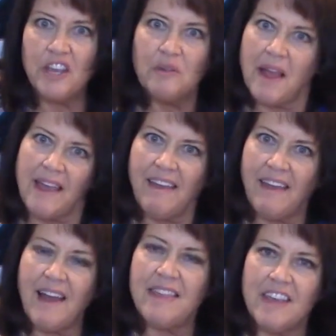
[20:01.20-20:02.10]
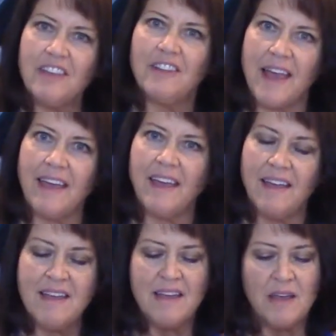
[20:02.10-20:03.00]
you like it. I think you'll like
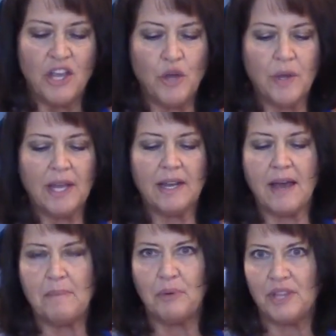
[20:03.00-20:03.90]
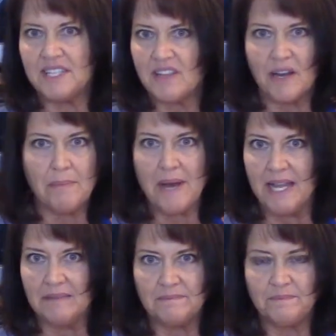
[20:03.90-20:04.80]
it. You could put this on a
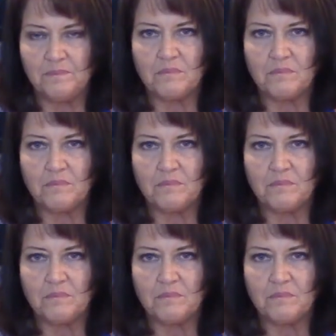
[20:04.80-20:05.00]
bun